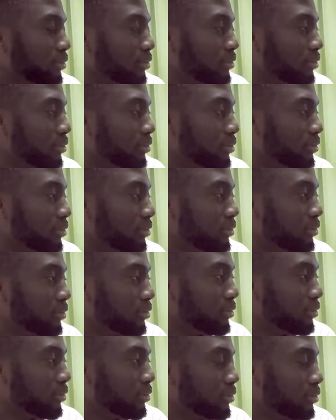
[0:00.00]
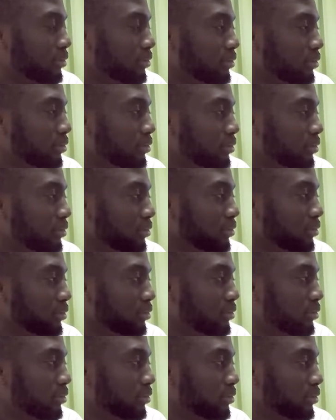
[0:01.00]

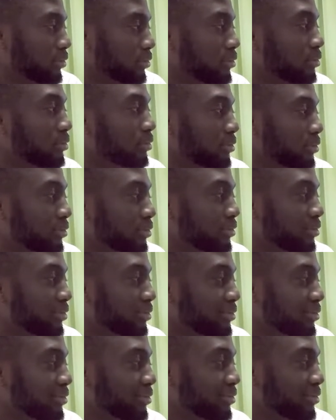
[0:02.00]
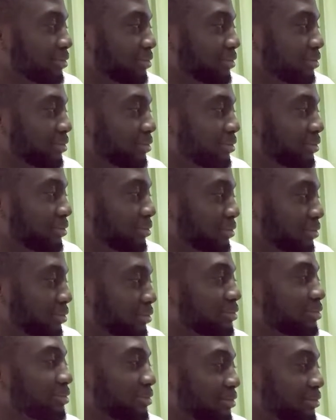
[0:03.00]

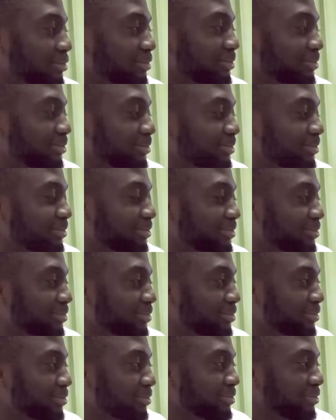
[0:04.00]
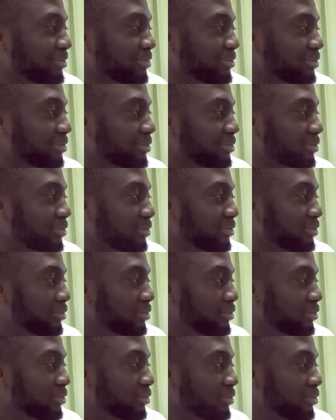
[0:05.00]

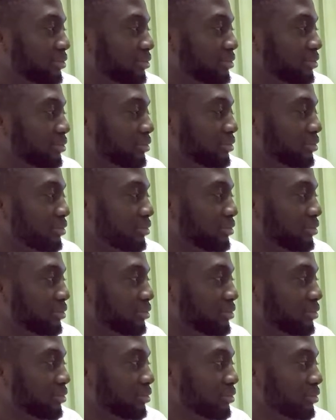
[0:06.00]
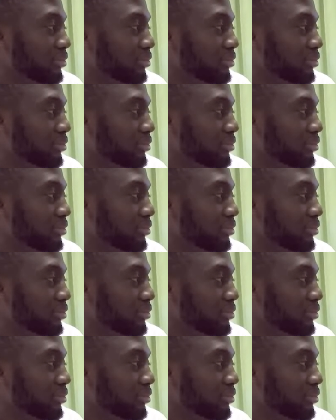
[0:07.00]
The person shown says nothing.